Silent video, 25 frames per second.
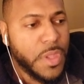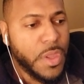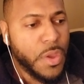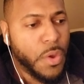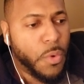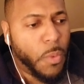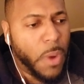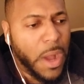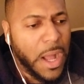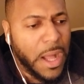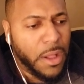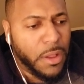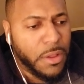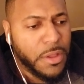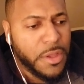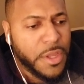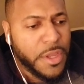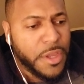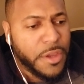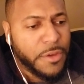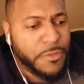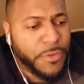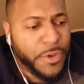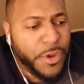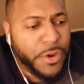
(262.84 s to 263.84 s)
while
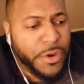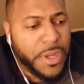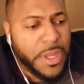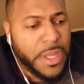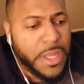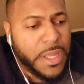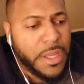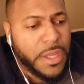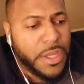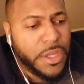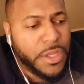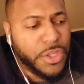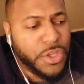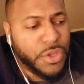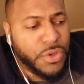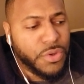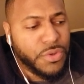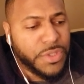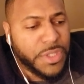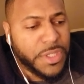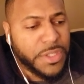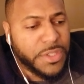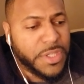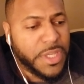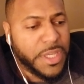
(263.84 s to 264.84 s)
Fury
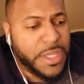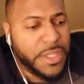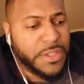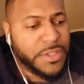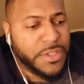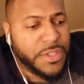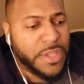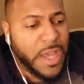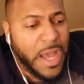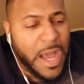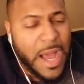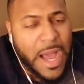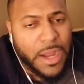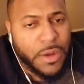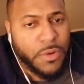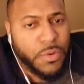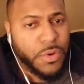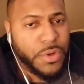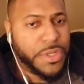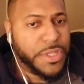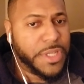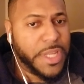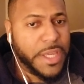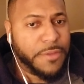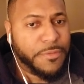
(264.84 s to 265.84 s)
uses his
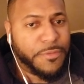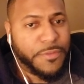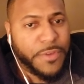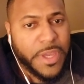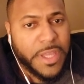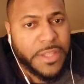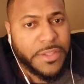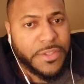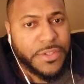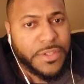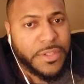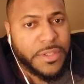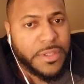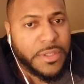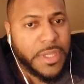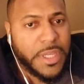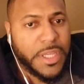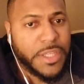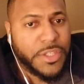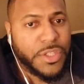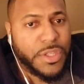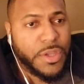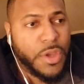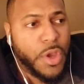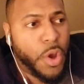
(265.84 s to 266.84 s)
awkward defense,
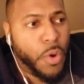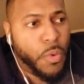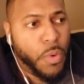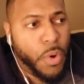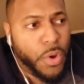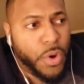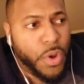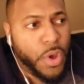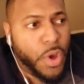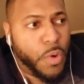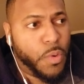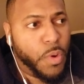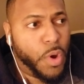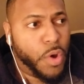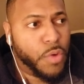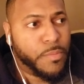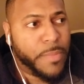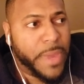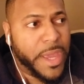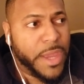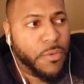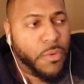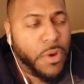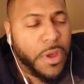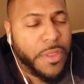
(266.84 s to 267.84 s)
his quote unquote
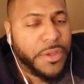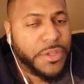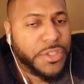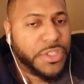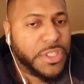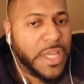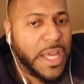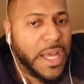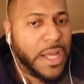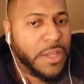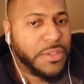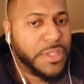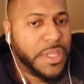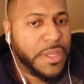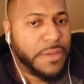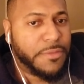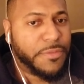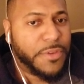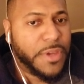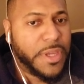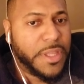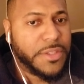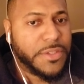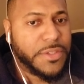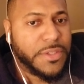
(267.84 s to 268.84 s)
Mayweather style
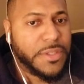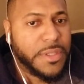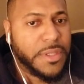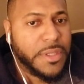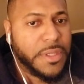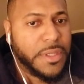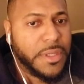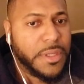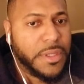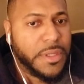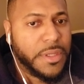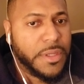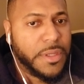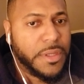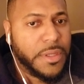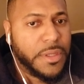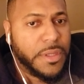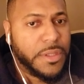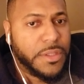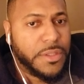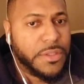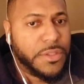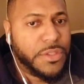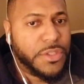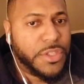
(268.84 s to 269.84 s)
defense,
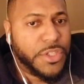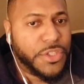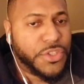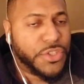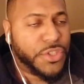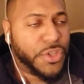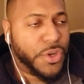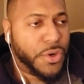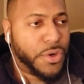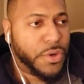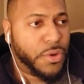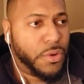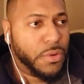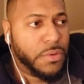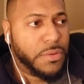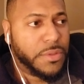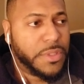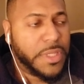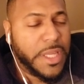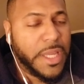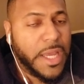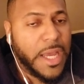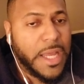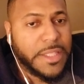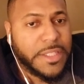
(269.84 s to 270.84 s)
to circle
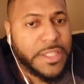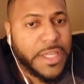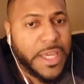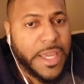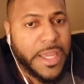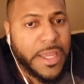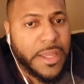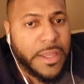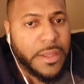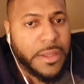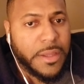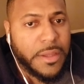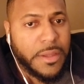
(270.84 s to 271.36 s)
Deontay.